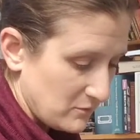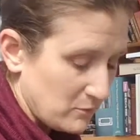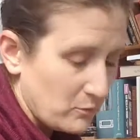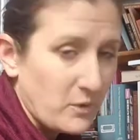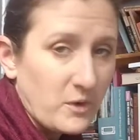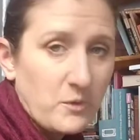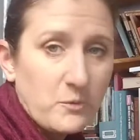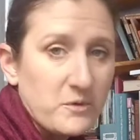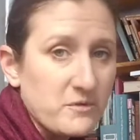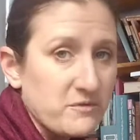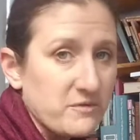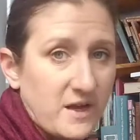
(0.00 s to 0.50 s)

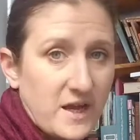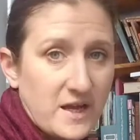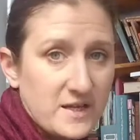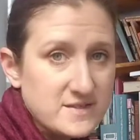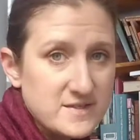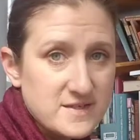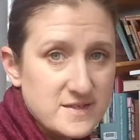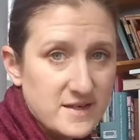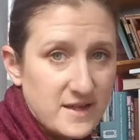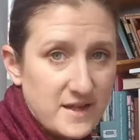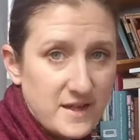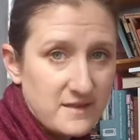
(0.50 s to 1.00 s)
what we've
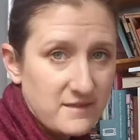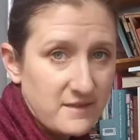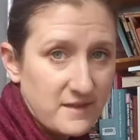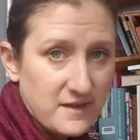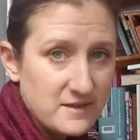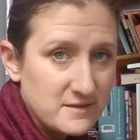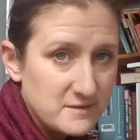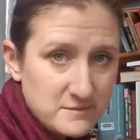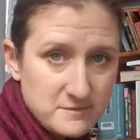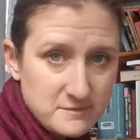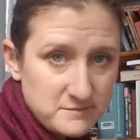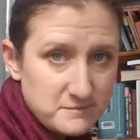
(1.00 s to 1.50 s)
got today
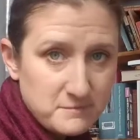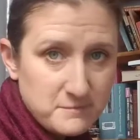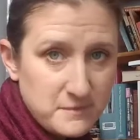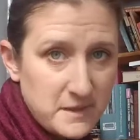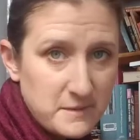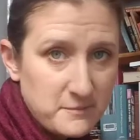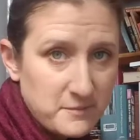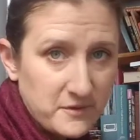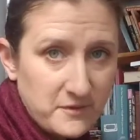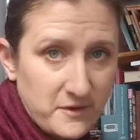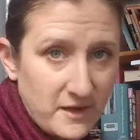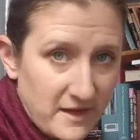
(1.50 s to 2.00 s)
that
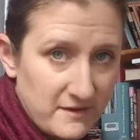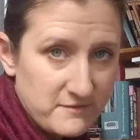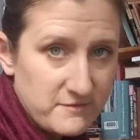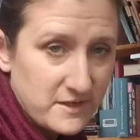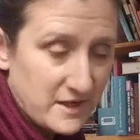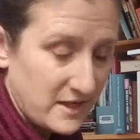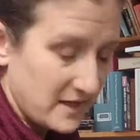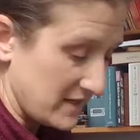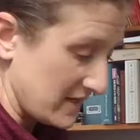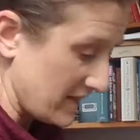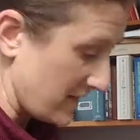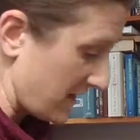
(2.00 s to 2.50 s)
people have
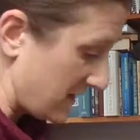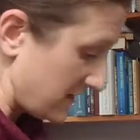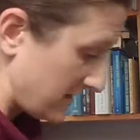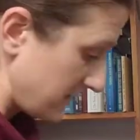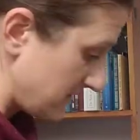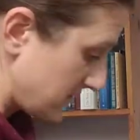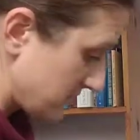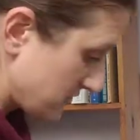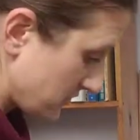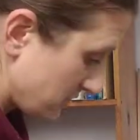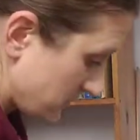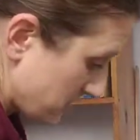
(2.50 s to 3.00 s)
not had and